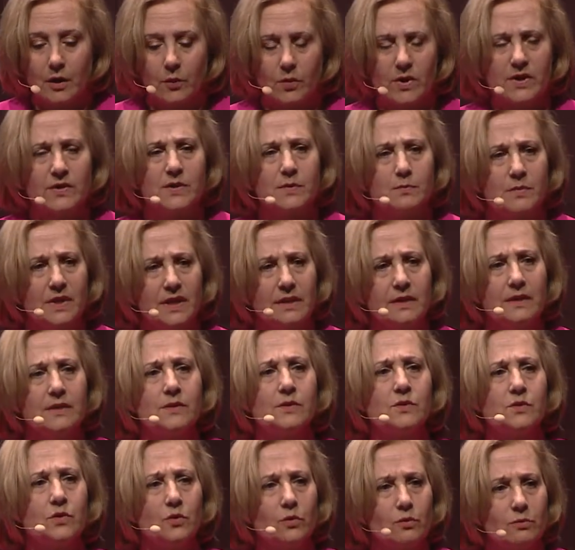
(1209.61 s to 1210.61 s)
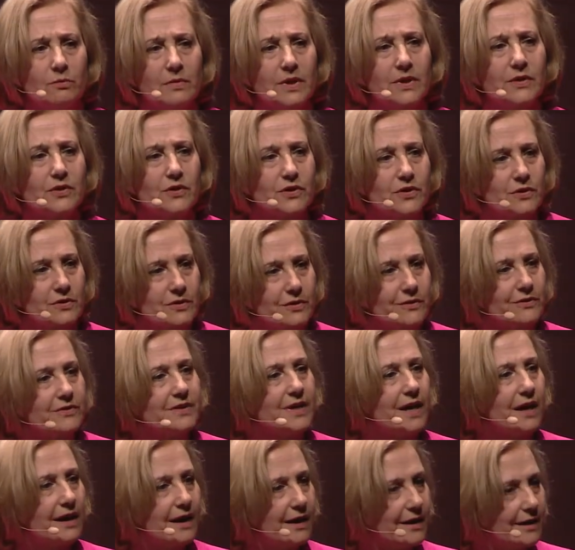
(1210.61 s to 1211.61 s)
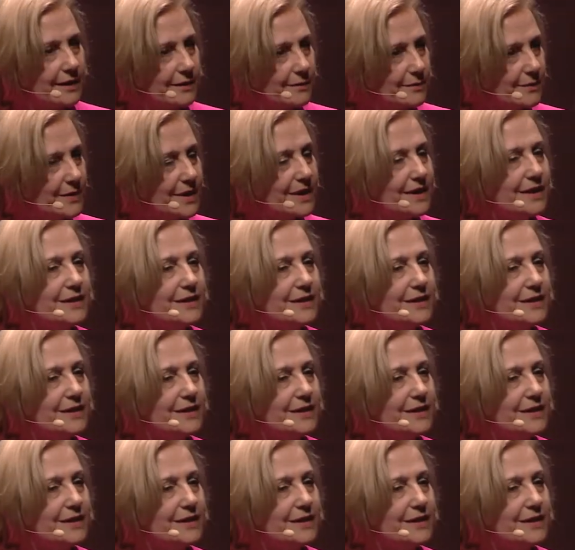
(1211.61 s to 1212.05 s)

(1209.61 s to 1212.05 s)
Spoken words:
we are spending so much time